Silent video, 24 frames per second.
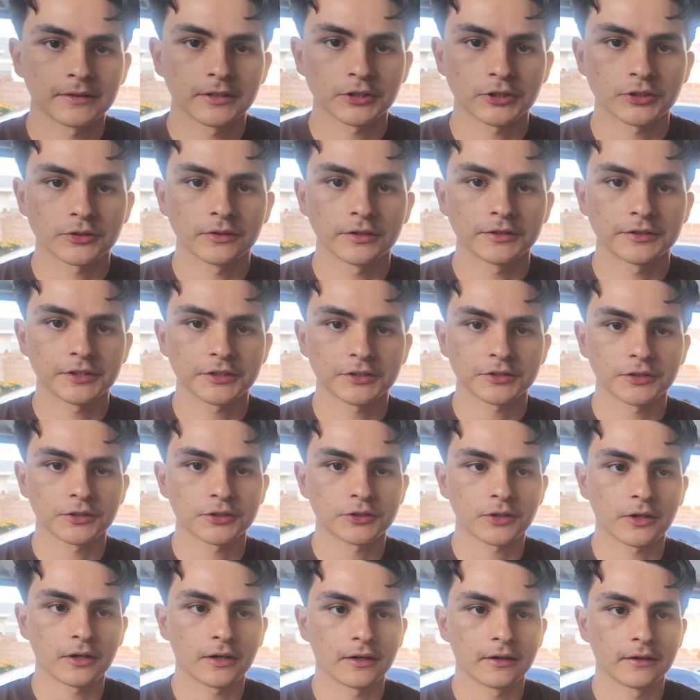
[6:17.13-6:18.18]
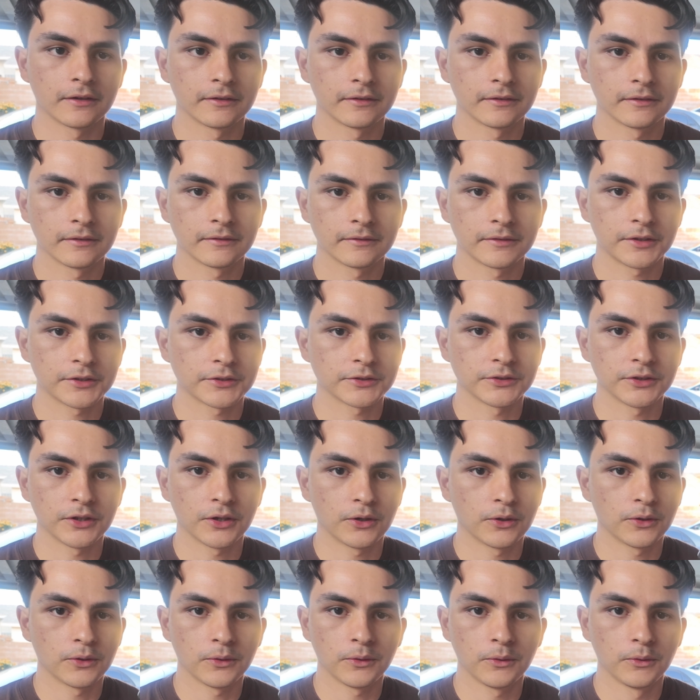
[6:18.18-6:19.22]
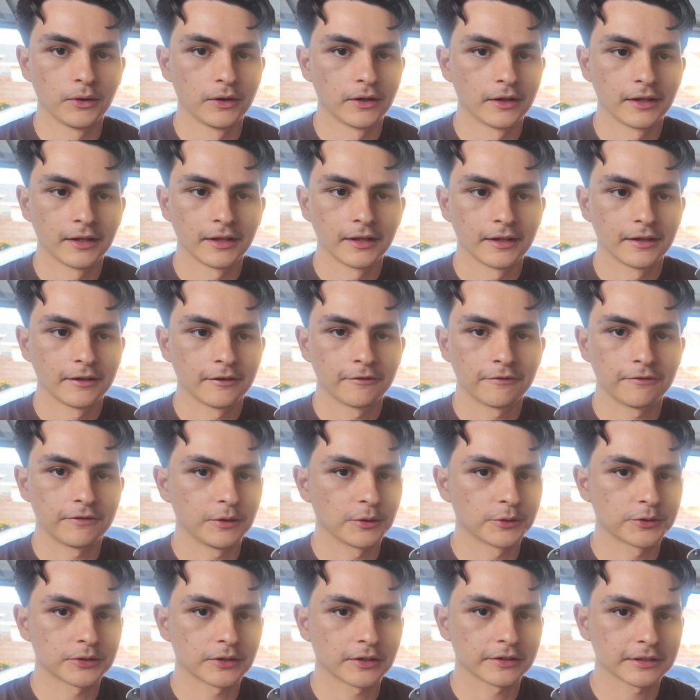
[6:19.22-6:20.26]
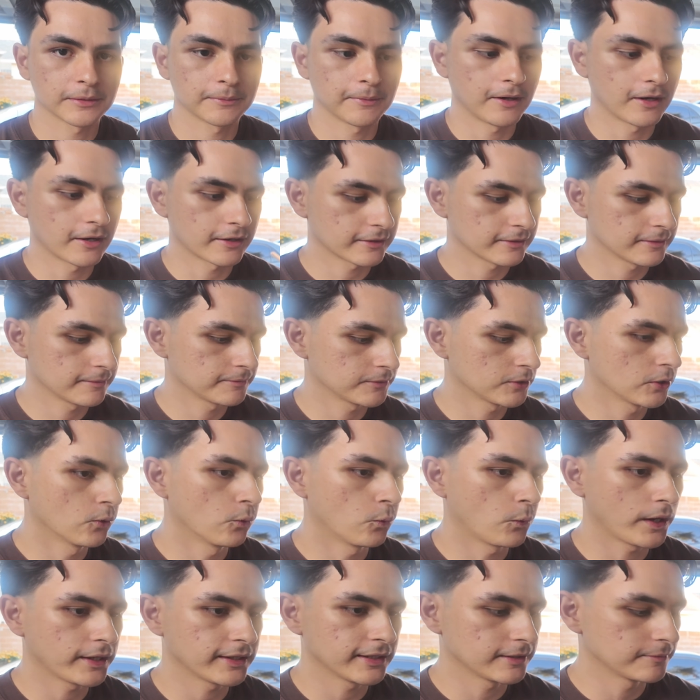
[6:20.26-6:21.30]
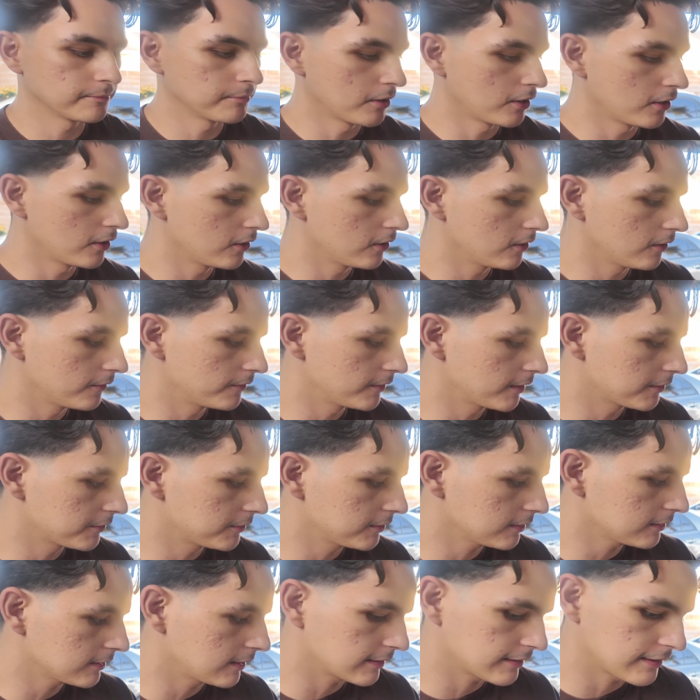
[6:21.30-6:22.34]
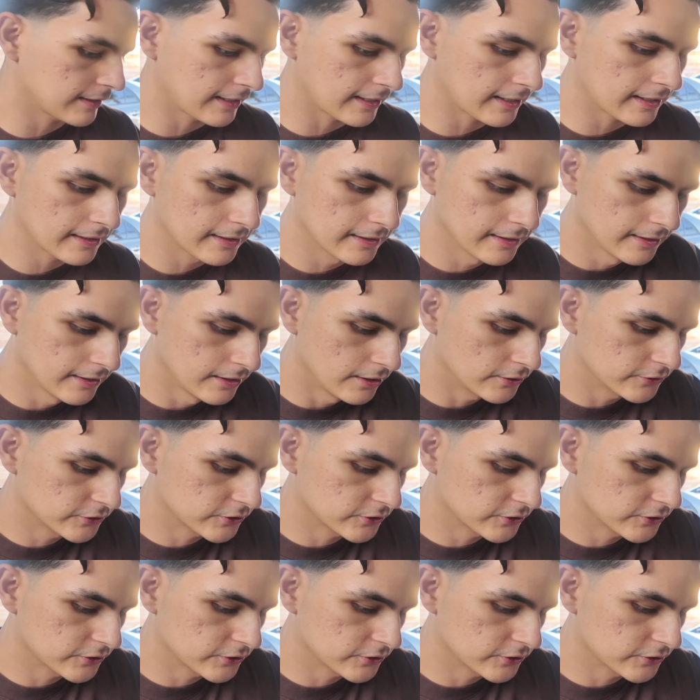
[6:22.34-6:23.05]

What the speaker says: it's just a straw. There's no filter at the bottom, no weighted ball, nothing like that.